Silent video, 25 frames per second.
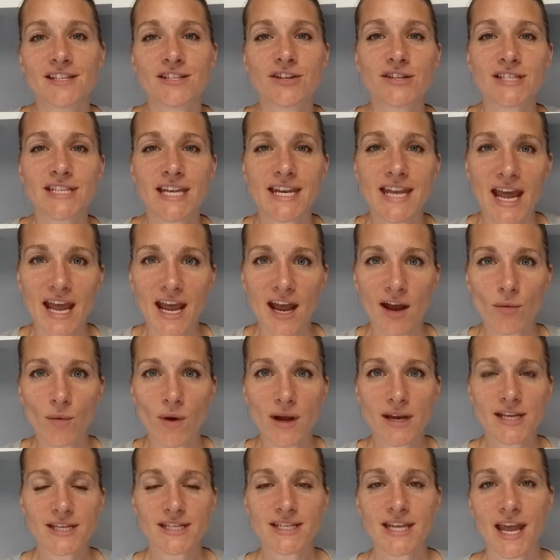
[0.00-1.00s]
So today I
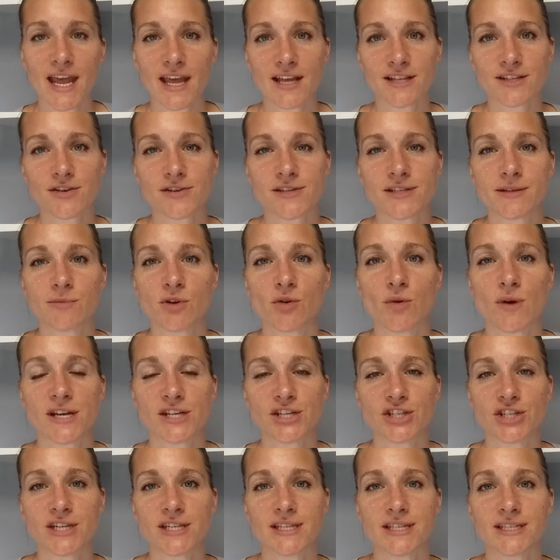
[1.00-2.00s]
wanted to answer some
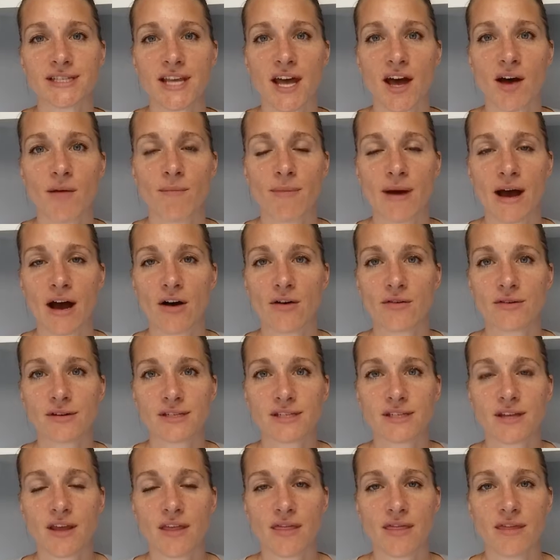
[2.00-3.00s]
questions
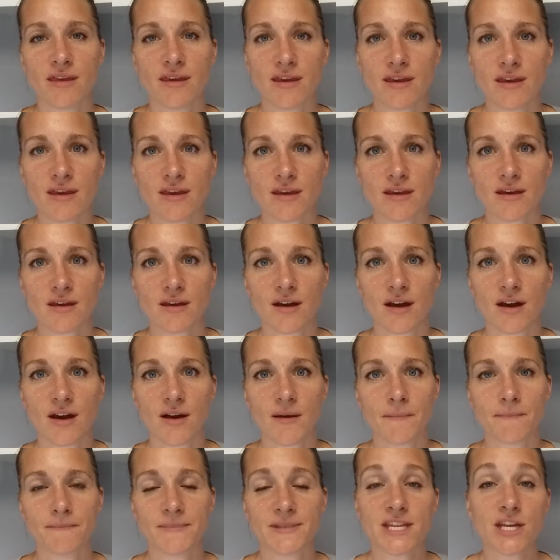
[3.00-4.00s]
about the
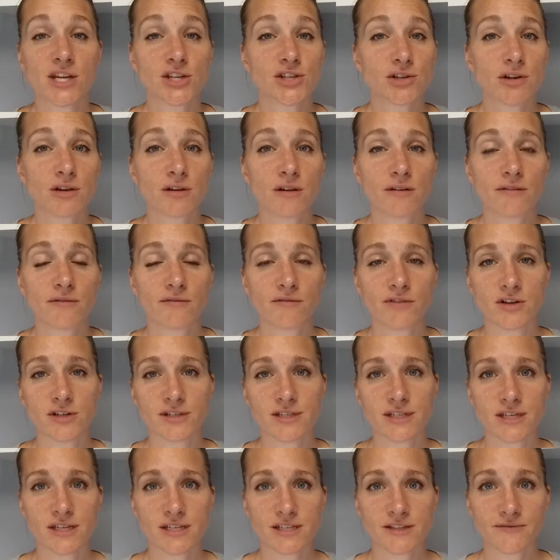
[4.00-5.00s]
digital
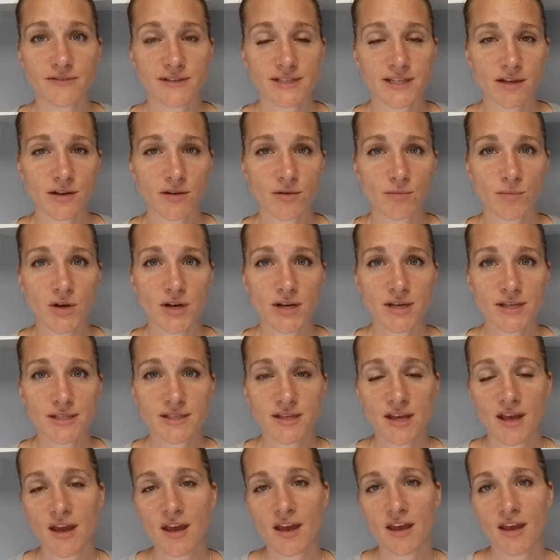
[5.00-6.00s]
versus physical
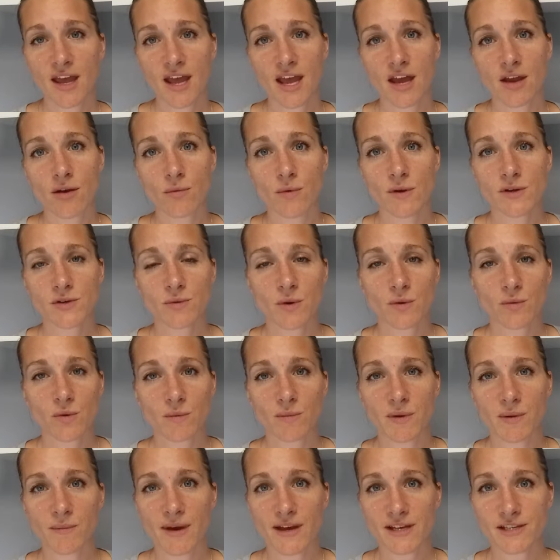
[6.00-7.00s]
books and which one
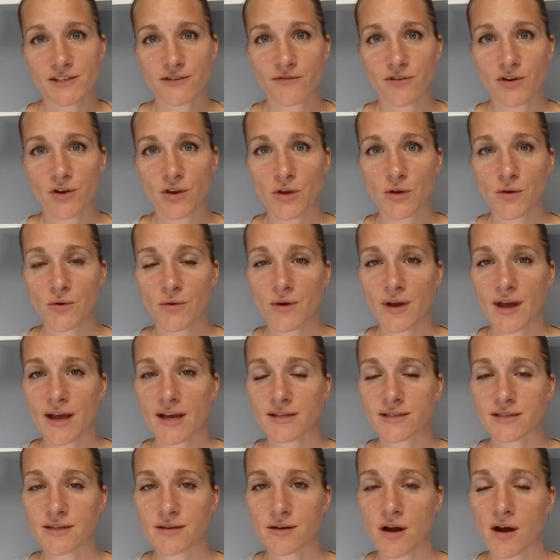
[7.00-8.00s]
would be best for you
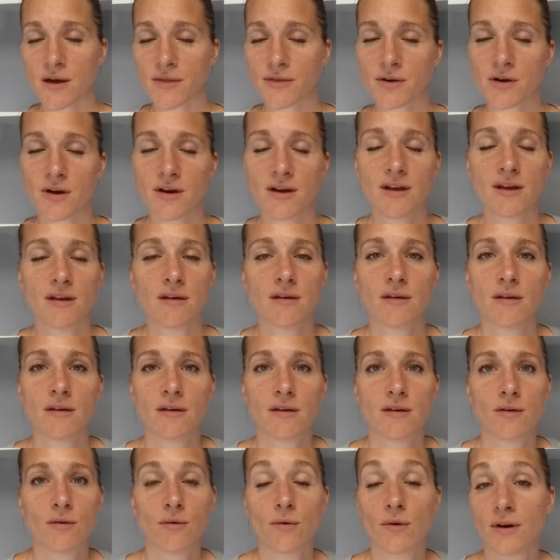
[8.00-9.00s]
as an author
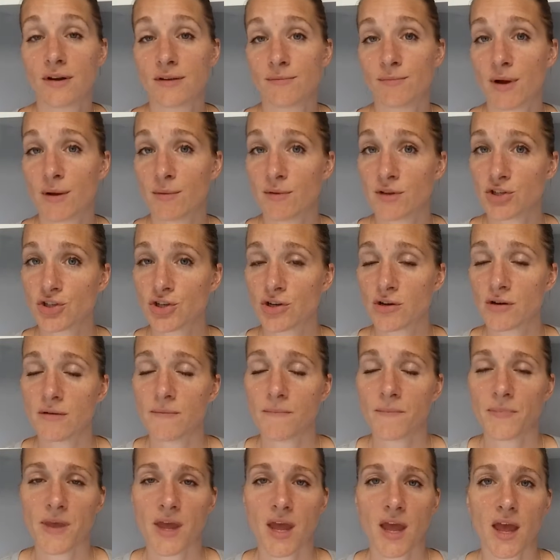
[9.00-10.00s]
or a publisher,
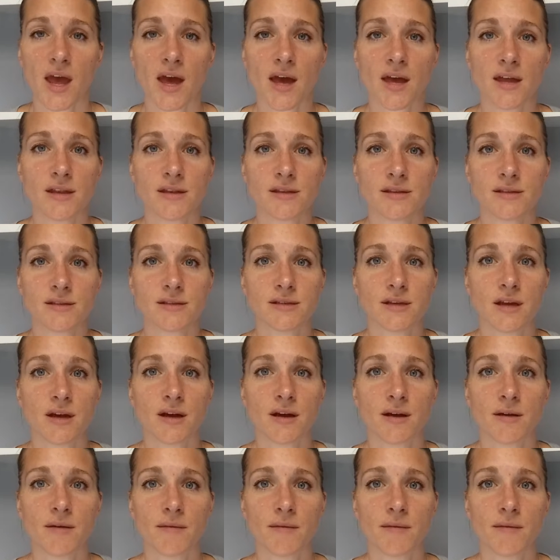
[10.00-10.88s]
and